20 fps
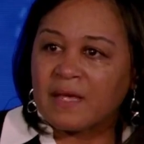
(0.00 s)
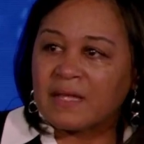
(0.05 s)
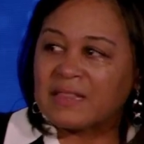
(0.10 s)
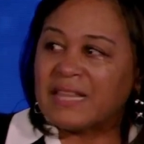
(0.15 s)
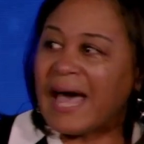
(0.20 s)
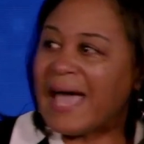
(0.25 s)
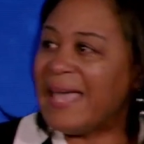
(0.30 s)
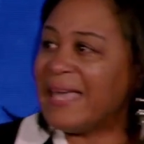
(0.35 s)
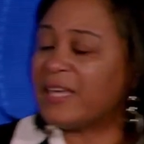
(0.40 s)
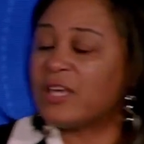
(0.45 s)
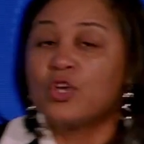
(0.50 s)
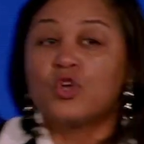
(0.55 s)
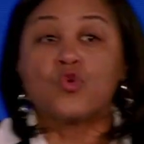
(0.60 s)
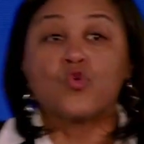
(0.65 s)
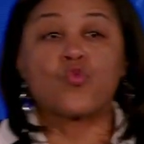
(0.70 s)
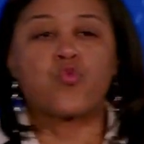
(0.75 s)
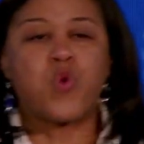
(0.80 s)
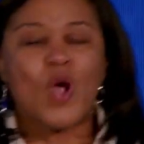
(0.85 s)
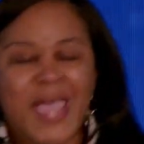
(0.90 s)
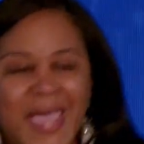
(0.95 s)
Like,
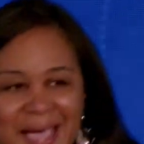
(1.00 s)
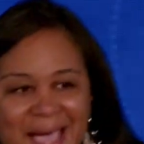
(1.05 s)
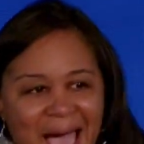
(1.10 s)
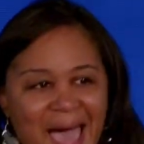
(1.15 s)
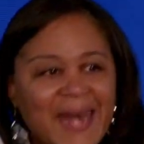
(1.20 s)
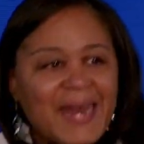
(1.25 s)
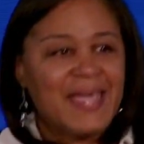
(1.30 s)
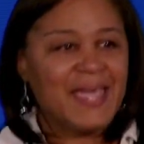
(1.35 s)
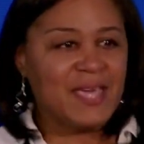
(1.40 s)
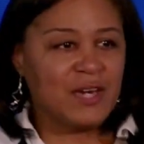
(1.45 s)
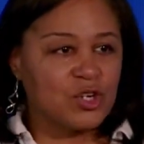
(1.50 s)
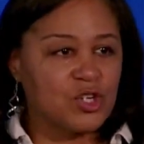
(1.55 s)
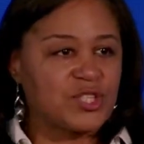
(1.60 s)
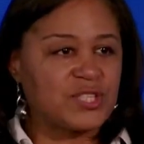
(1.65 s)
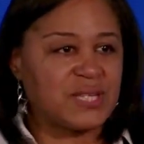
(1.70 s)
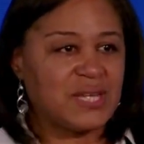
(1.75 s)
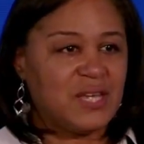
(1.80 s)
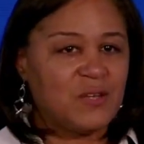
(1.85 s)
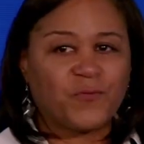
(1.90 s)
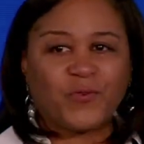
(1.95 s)
we got to
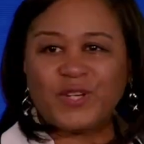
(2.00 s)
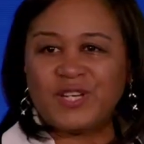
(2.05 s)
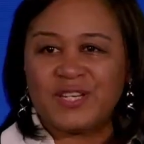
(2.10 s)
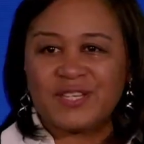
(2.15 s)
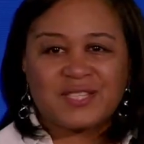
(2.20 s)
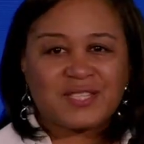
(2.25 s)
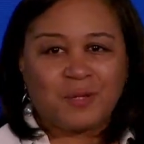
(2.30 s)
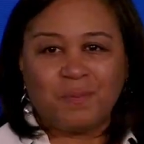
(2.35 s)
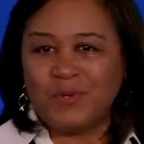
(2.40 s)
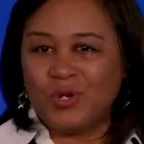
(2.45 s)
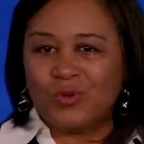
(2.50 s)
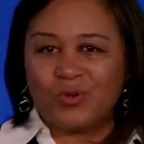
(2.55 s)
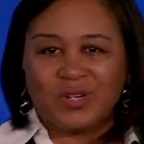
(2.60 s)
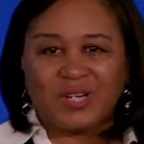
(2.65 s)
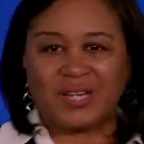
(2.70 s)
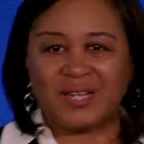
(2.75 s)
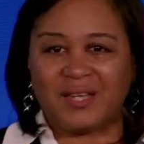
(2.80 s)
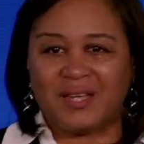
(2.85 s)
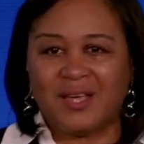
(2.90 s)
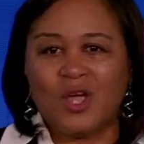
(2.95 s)
intercede for this
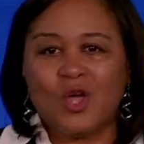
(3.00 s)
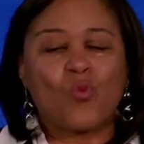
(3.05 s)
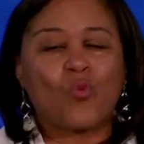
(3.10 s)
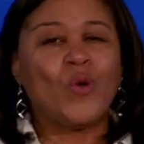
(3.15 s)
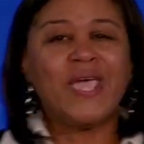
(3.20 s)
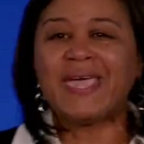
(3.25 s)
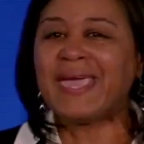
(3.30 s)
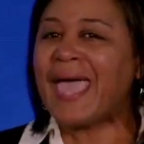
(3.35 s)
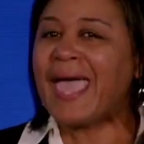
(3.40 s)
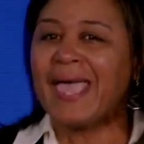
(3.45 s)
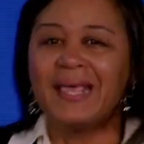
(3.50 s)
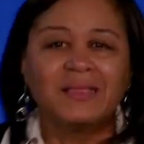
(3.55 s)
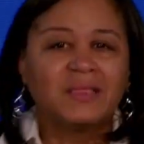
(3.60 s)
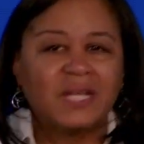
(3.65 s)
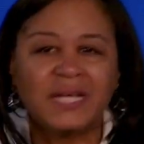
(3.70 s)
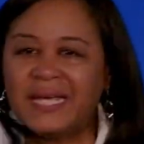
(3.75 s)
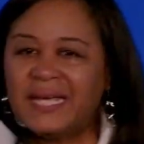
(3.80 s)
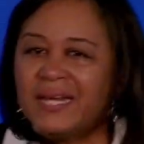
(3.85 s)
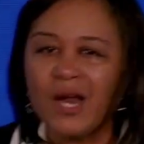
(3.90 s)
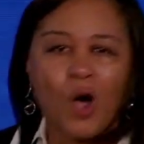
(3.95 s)
community. We can't
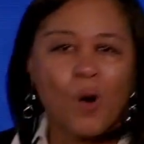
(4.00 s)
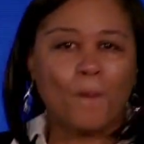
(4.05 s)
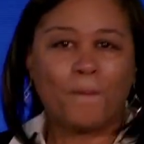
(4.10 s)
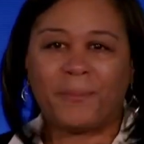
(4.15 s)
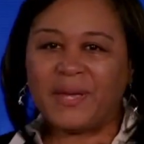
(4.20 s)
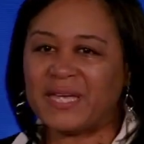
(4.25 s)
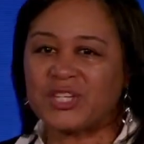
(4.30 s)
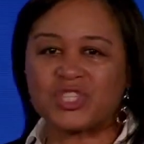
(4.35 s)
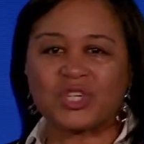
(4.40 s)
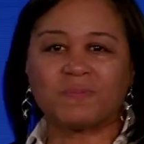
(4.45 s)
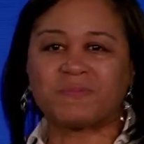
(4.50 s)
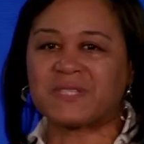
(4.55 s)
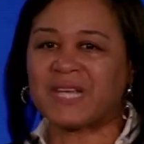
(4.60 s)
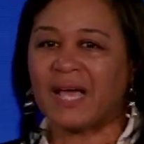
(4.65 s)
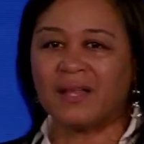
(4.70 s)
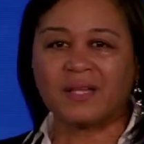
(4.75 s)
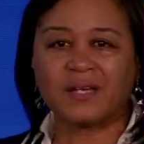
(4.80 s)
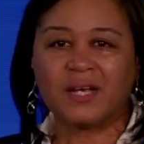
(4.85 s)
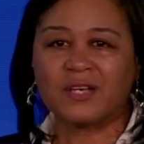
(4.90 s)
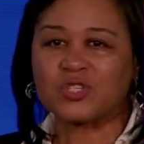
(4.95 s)
lean on Bishop
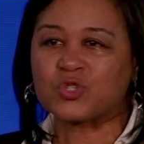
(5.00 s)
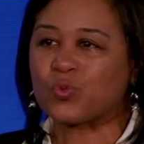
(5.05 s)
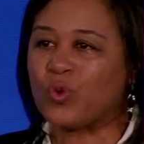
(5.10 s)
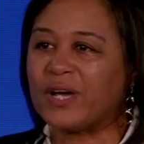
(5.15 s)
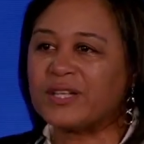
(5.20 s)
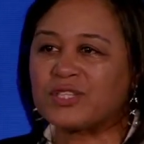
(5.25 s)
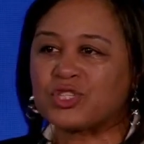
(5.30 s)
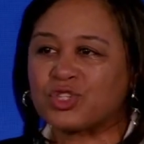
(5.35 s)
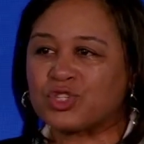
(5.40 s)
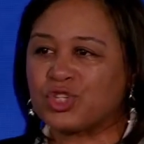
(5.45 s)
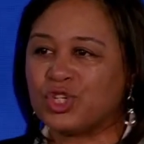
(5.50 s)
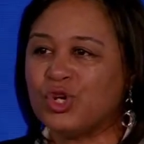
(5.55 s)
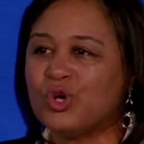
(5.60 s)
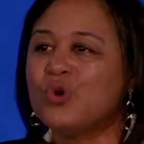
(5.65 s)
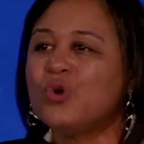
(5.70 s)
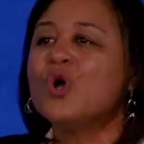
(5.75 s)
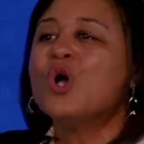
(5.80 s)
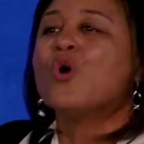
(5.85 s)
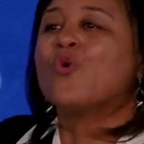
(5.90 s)
telling us what to do.